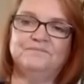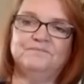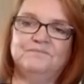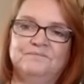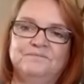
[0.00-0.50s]

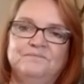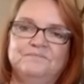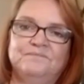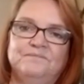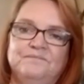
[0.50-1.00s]

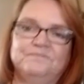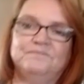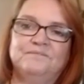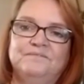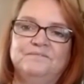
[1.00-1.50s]

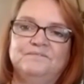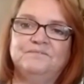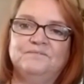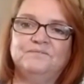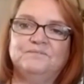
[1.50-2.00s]

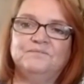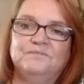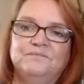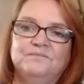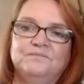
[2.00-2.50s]

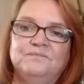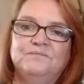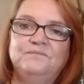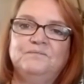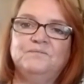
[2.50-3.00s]

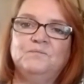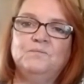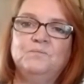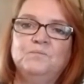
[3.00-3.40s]
No words are spoken by the person on screen.